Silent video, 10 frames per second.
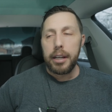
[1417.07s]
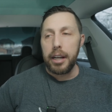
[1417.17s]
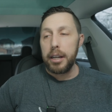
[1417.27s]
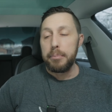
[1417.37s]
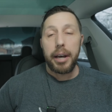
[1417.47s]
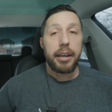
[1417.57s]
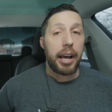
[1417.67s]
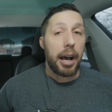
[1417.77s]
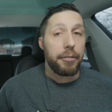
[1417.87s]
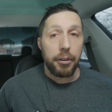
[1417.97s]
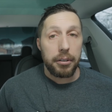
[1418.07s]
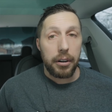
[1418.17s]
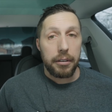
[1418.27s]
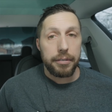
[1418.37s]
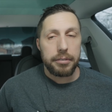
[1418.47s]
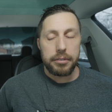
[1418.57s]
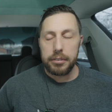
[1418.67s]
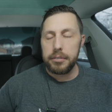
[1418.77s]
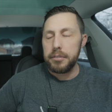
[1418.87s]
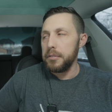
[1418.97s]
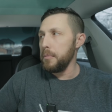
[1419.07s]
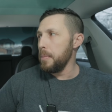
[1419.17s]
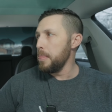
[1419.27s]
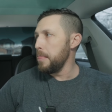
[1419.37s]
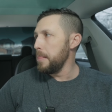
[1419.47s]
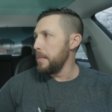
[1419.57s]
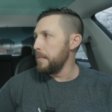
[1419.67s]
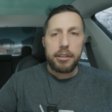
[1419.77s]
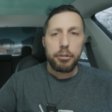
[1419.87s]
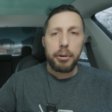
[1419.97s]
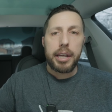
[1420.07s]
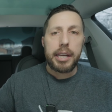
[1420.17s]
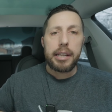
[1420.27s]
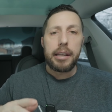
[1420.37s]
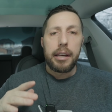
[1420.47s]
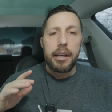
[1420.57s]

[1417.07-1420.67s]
My iPhone, the screen,